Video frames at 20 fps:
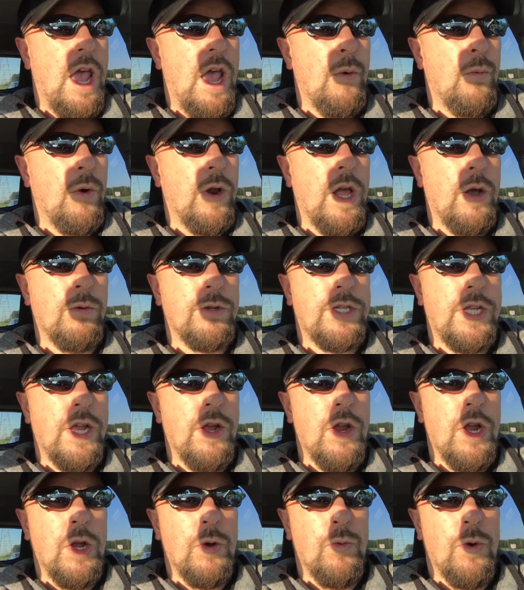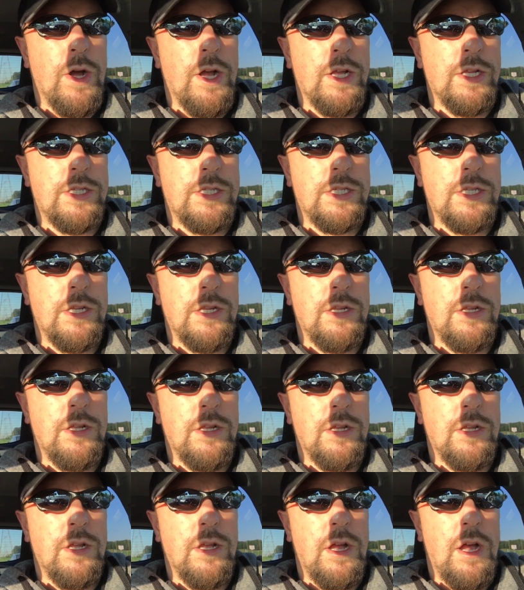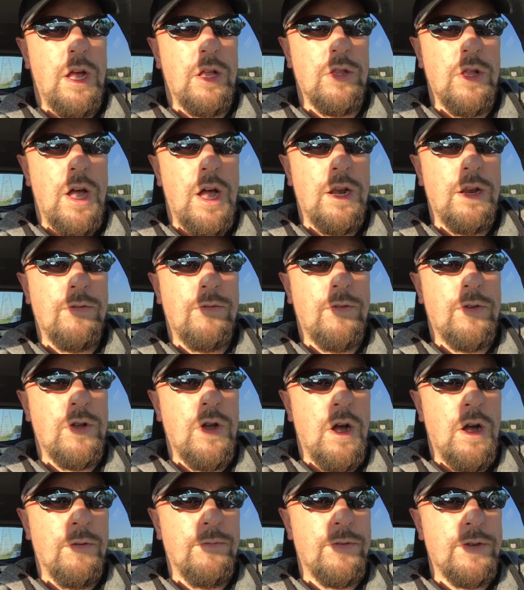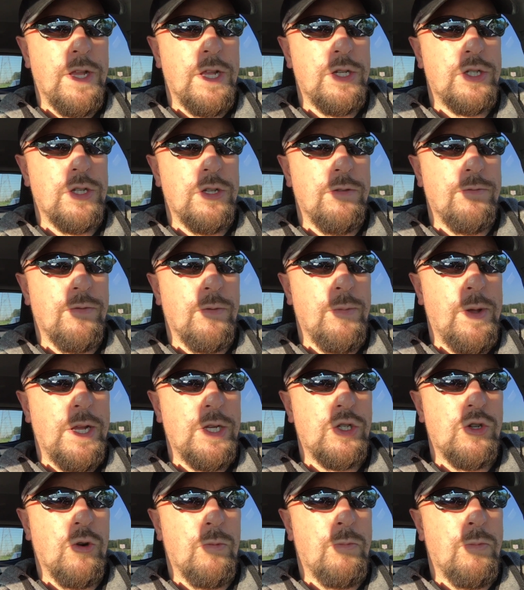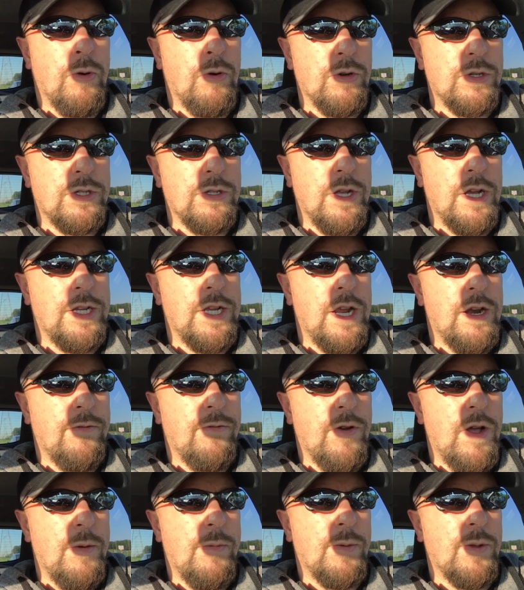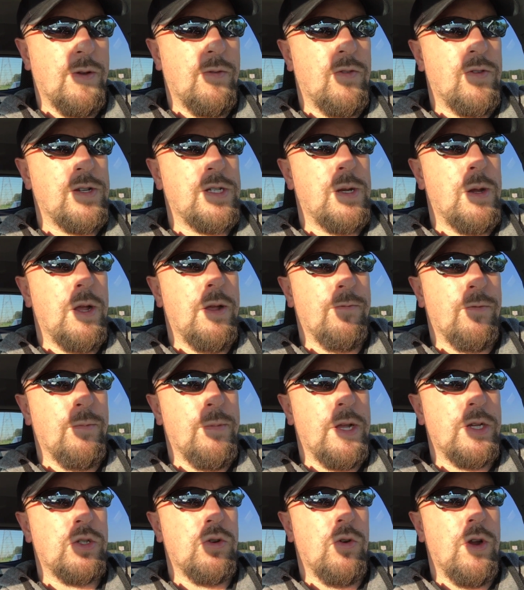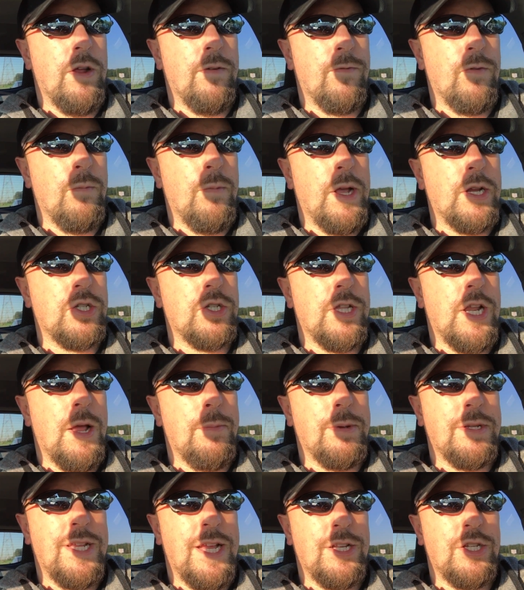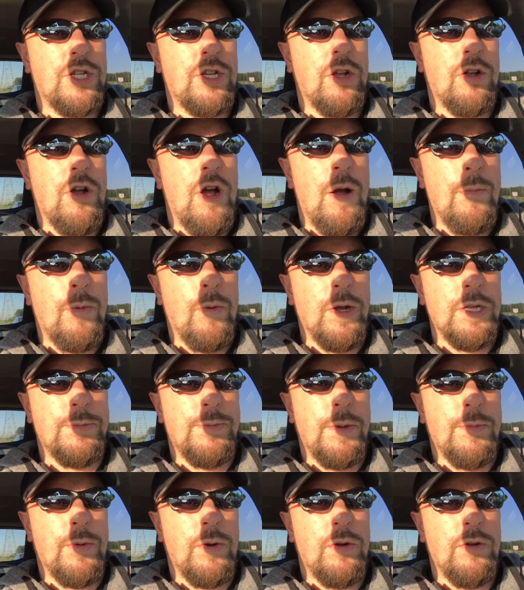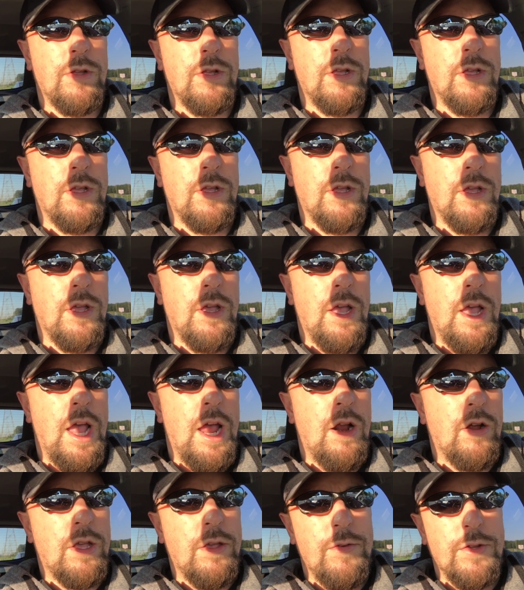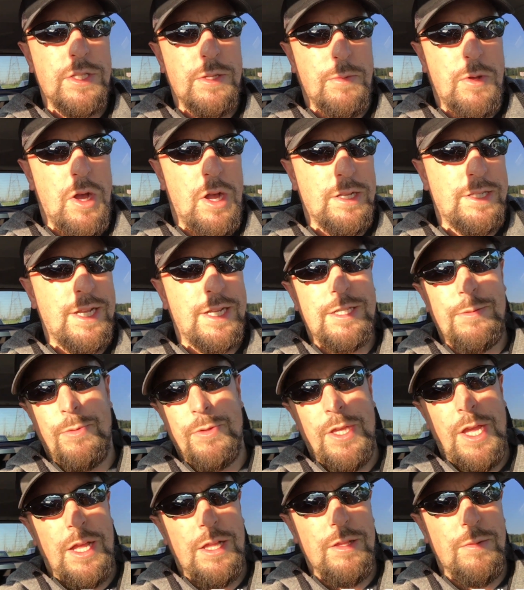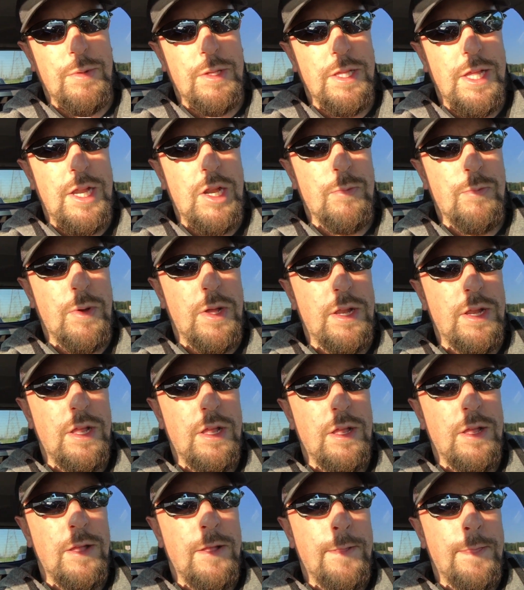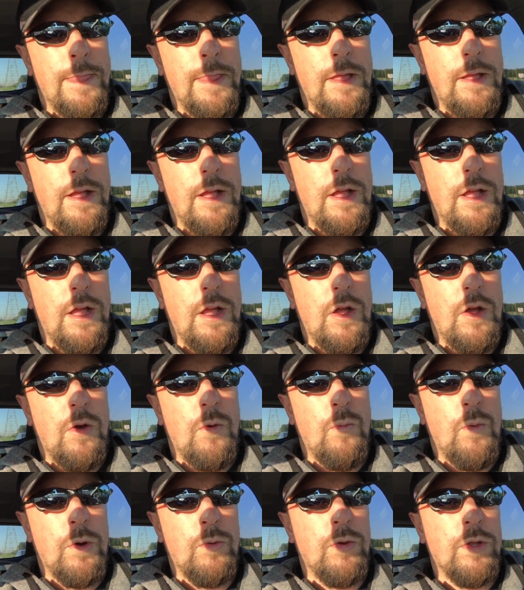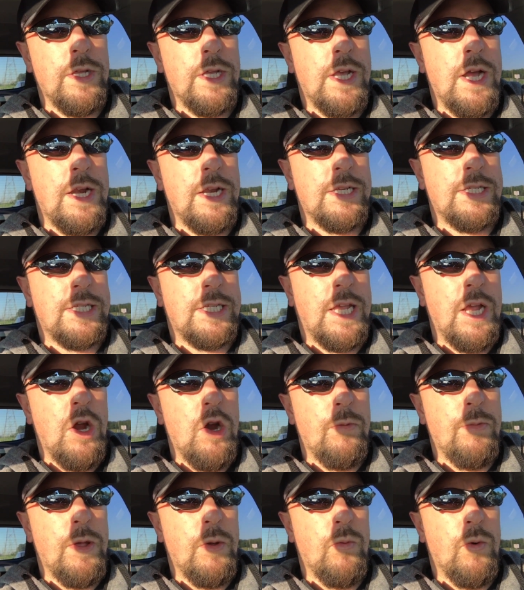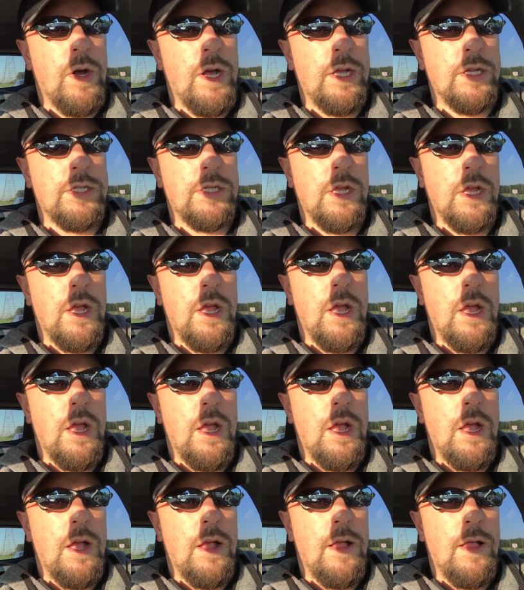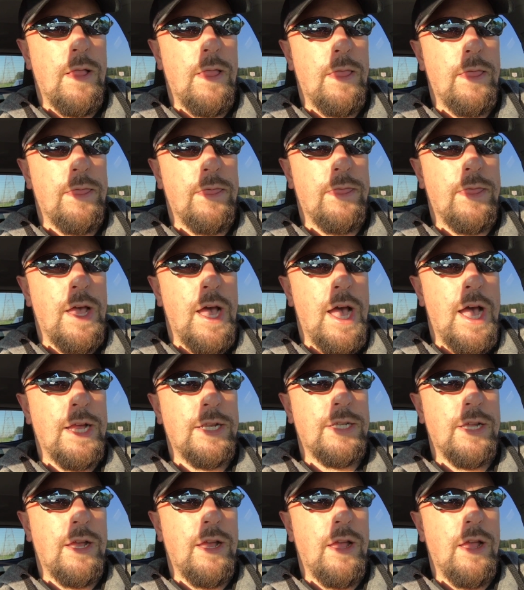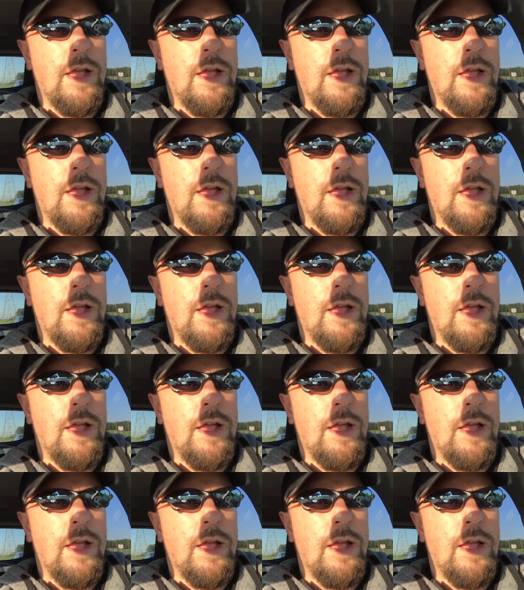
And what I was hearing was a lot of confidential information or personal identifiable information or information that I potentially could compromise people. And I'll give you some context about that a little bit later, but what really kind of scared me was that